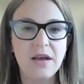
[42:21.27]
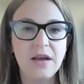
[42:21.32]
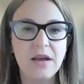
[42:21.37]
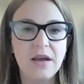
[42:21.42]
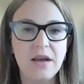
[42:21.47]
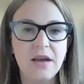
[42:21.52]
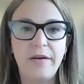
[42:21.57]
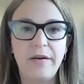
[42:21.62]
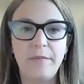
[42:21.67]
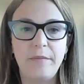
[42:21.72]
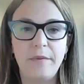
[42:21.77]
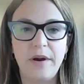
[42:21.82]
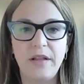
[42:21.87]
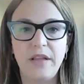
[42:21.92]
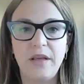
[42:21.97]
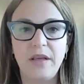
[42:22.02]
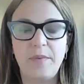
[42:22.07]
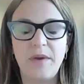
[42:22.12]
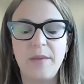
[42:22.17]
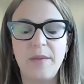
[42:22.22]
but
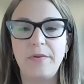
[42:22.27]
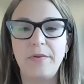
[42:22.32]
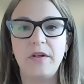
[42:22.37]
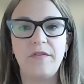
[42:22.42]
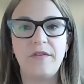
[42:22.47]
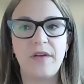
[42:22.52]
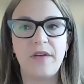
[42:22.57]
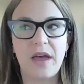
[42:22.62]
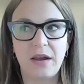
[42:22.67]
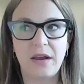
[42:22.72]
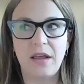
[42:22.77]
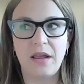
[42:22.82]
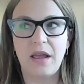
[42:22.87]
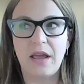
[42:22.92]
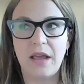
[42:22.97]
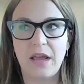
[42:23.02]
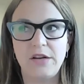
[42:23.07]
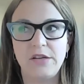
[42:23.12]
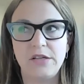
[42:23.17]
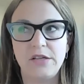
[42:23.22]
really people of any
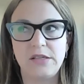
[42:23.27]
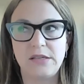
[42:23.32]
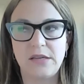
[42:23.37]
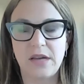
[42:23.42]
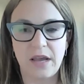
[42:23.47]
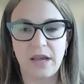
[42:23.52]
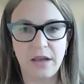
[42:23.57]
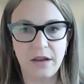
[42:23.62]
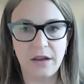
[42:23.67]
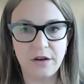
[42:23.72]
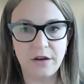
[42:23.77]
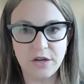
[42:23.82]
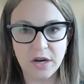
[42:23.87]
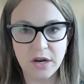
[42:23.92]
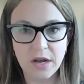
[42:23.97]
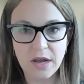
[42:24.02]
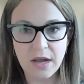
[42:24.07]
age and stage